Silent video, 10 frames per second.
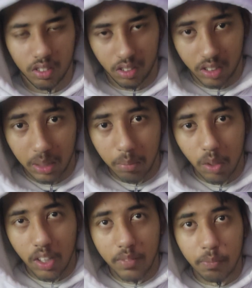Step
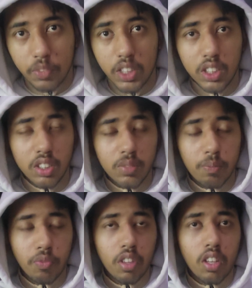1 is
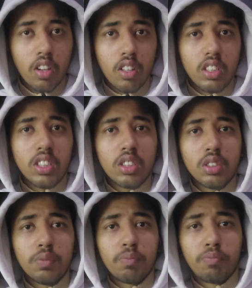
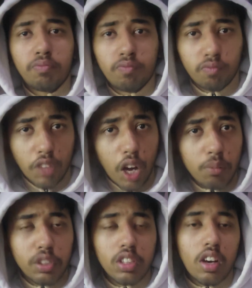to
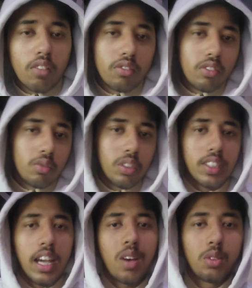observe
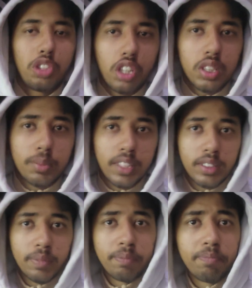without judgment.